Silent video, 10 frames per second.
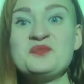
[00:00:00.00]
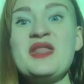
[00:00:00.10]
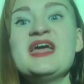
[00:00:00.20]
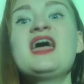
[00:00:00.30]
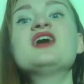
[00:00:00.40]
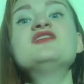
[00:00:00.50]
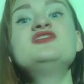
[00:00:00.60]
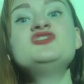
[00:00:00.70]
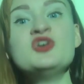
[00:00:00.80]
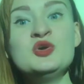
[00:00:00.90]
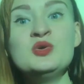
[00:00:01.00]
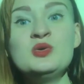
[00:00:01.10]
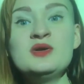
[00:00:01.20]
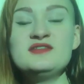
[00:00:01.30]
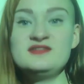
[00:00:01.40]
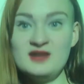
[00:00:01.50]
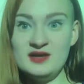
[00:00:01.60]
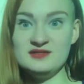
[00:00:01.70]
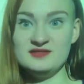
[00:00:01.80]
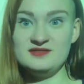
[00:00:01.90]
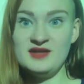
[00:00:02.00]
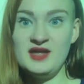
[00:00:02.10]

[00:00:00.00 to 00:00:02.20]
It has 2 suns.